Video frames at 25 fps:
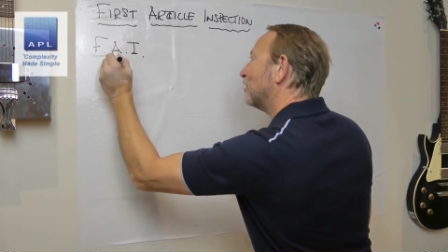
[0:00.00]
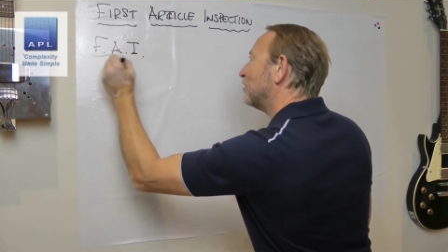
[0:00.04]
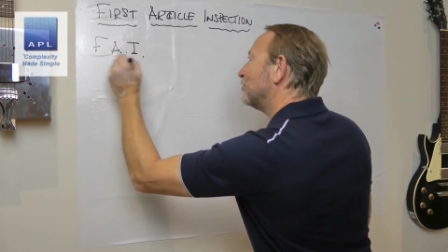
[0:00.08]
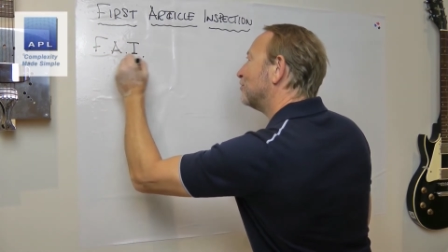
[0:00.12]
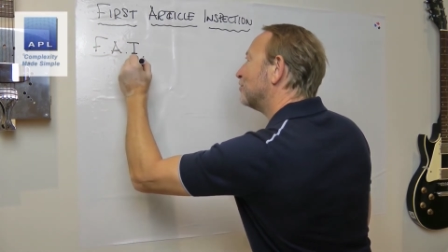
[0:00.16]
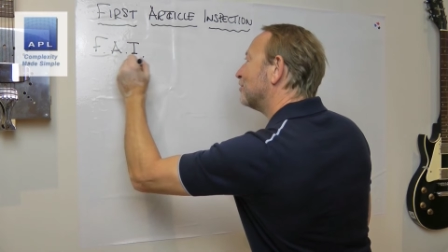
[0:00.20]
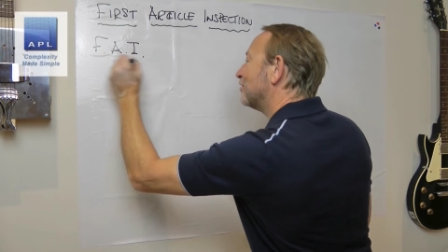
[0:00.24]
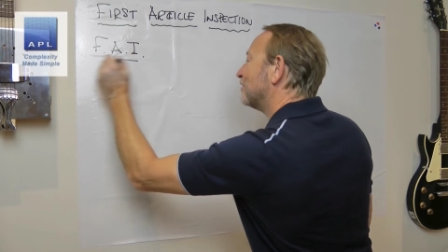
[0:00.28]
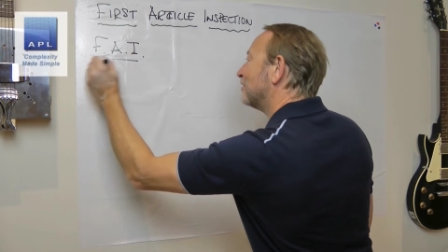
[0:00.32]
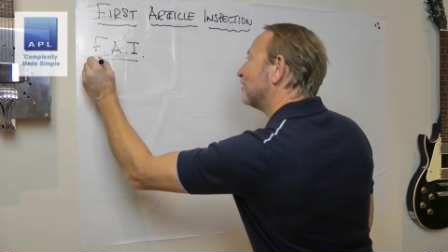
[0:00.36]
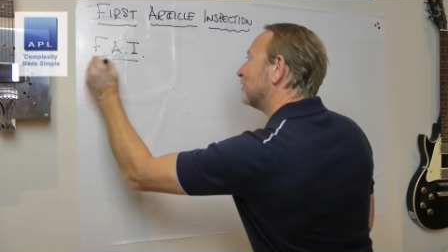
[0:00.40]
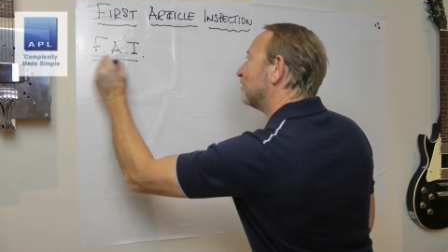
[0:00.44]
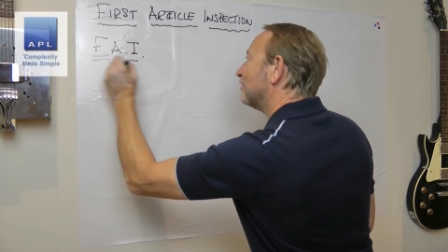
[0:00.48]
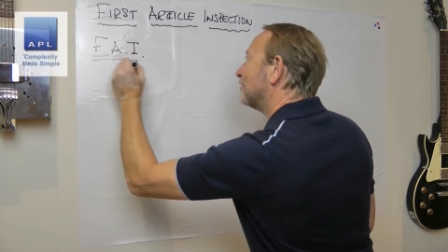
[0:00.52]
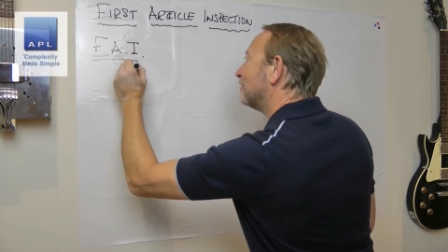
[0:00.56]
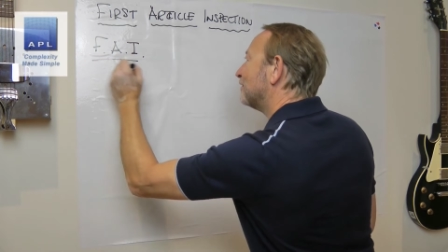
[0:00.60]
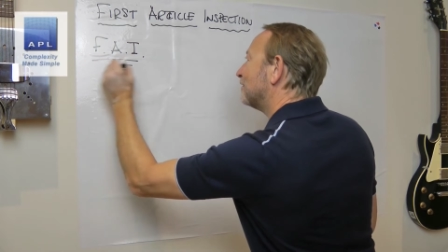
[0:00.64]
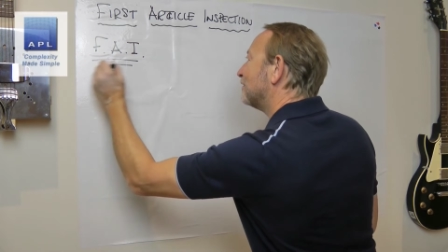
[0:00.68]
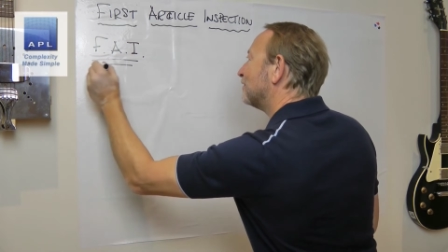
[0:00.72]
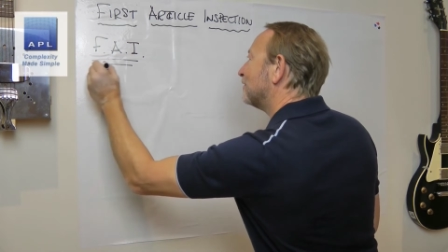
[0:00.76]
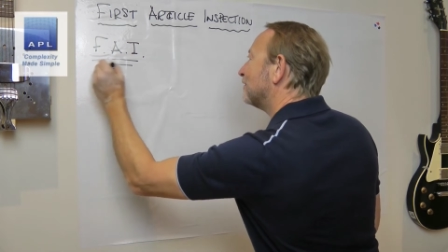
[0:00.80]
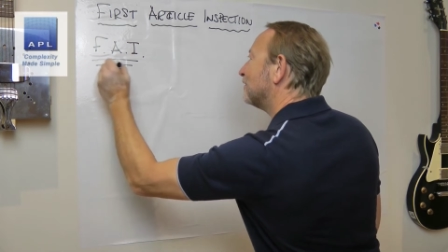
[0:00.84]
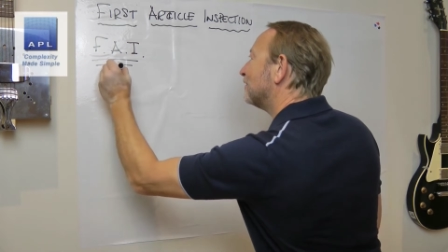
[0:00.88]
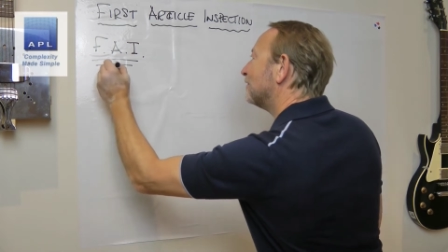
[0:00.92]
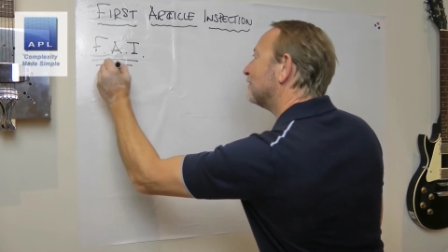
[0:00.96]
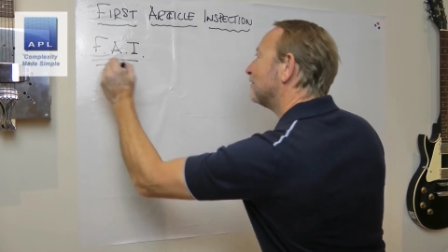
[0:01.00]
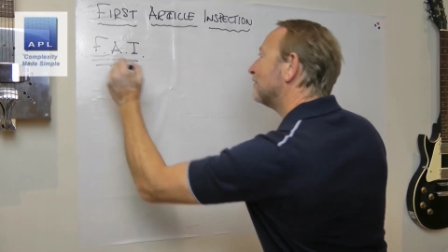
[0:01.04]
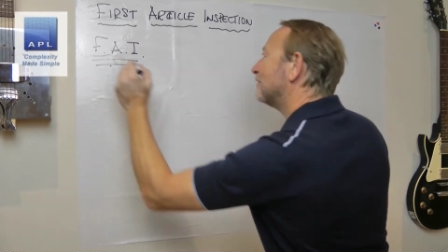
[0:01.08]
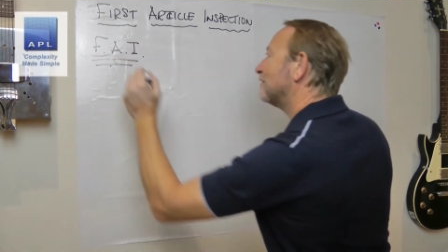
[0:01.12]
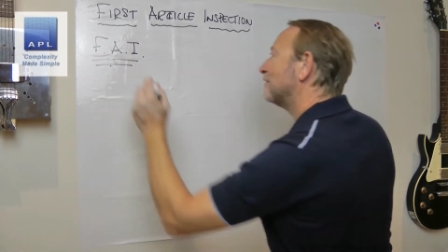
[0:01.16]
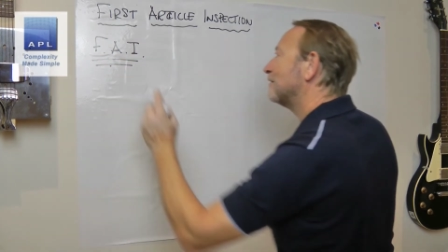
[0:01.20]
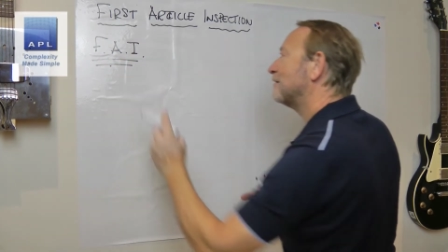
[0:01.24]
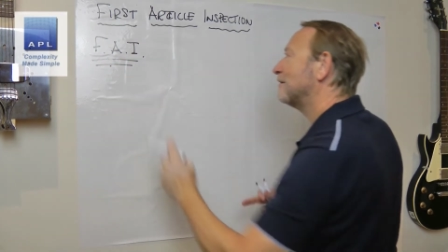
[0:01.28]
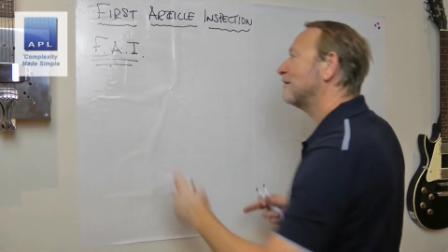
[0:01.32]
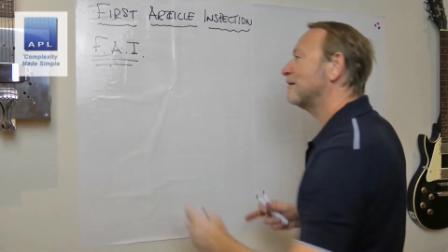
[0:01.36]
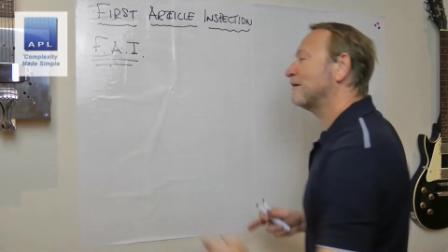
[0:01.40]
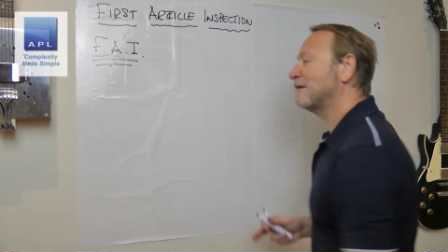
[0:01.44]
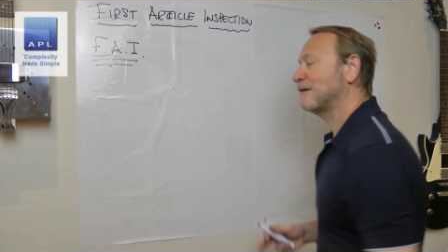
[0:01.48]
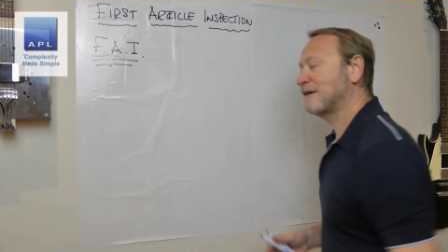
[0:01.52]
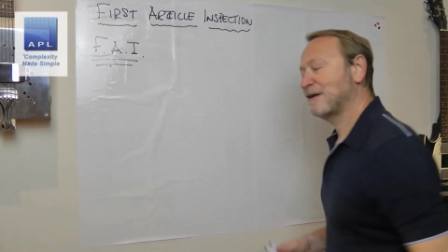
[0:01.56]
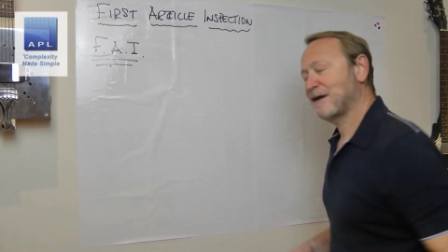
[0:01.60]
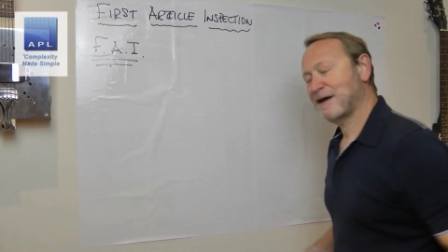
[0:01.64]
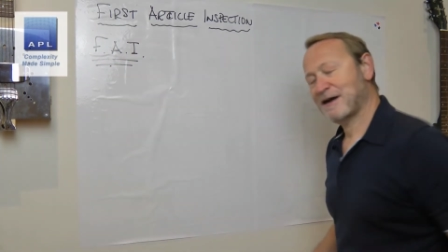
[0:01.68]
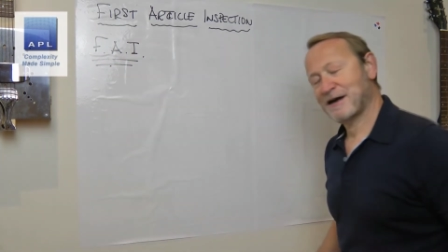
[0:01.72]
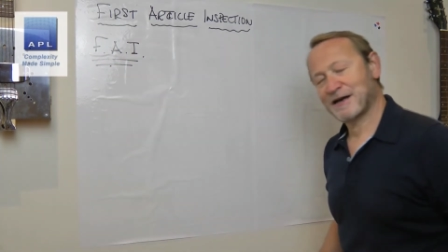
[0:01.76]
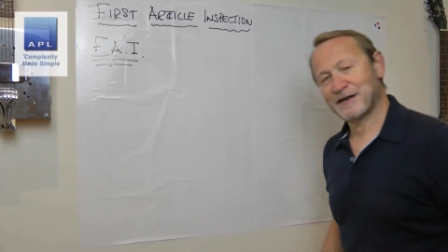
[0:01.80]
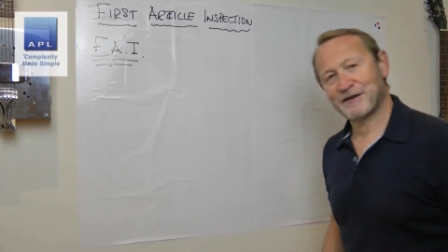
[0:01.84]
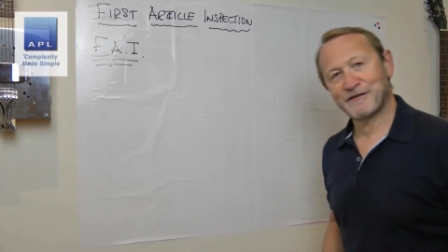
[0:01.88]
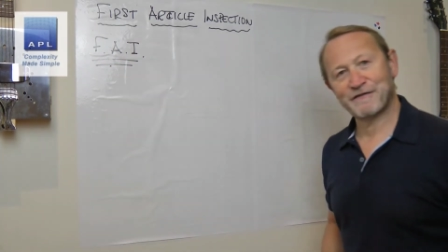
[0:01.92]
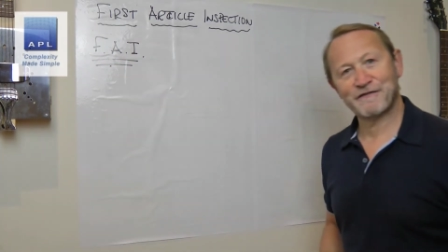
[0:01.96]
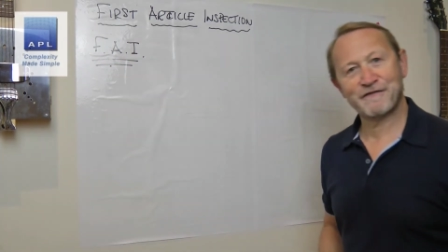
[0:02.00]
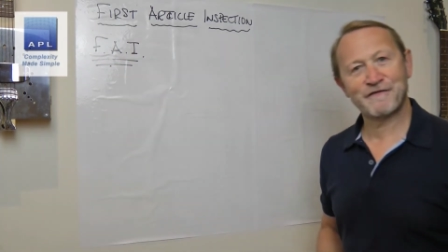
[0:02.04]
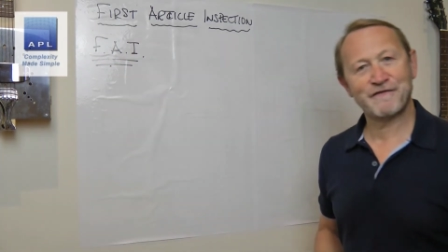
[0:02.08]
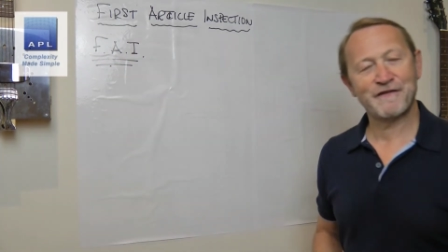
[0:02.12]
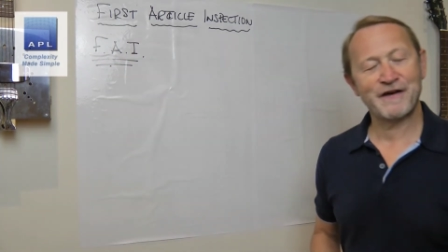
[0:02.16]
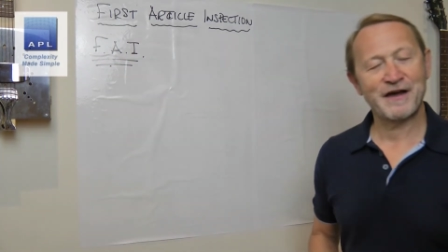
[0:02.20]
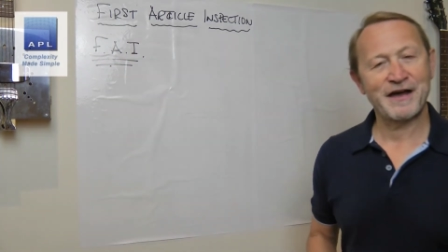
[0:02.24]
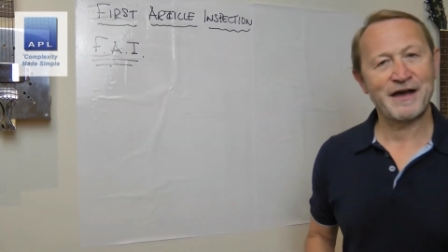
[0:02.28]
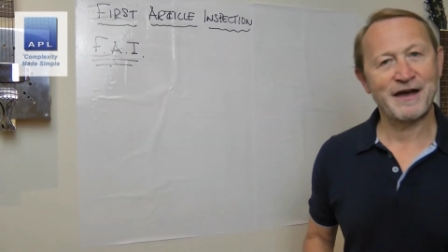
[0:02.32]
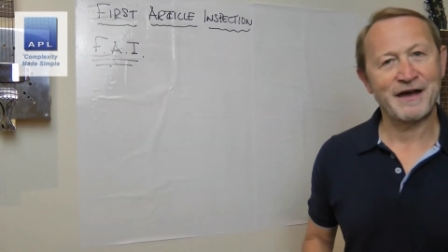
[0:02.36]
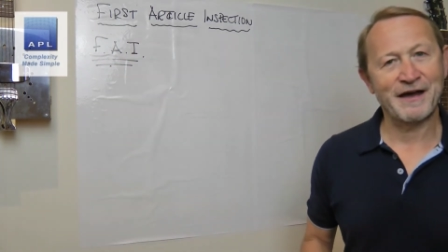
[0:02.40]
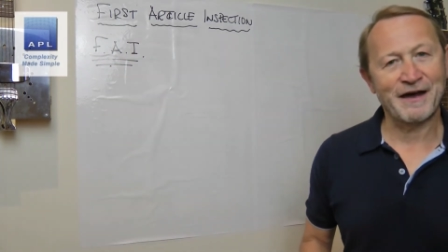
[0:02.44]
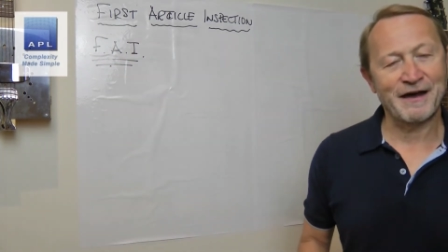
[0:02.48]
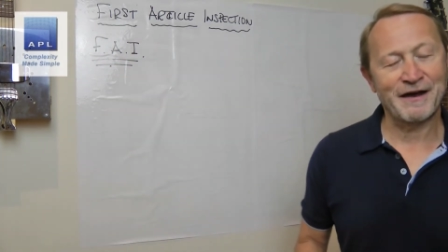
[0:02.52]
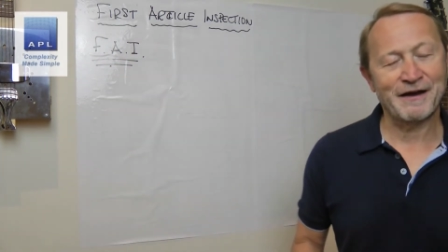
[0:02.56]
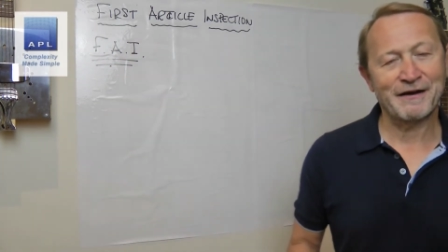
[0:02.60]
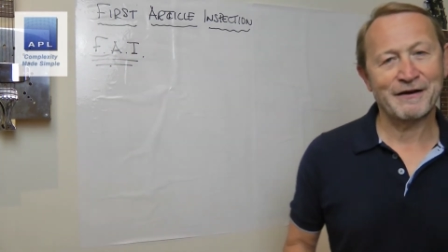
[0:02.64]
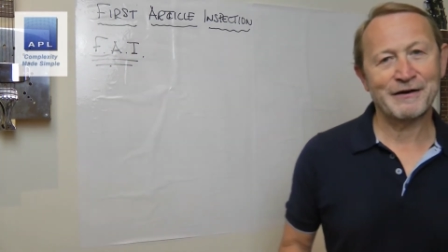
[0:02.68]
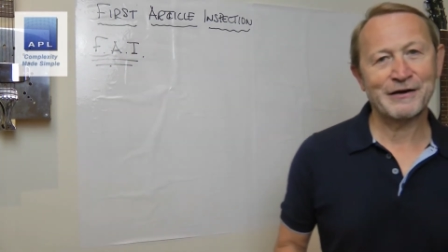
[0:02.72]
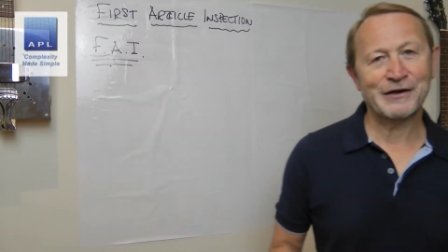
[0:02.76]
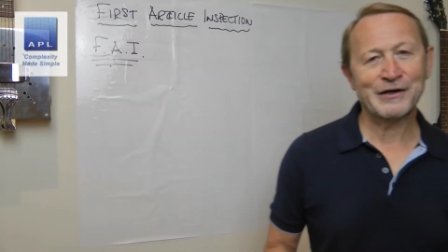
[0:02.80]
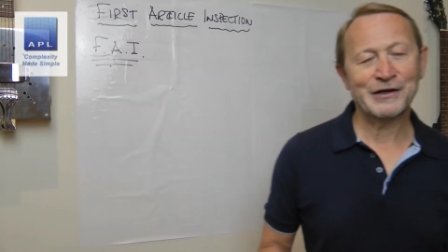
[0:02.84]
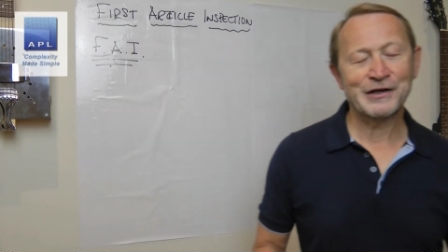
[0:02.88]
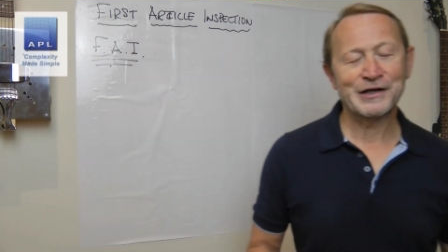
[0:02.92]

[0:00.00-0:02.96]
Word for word: it a fair.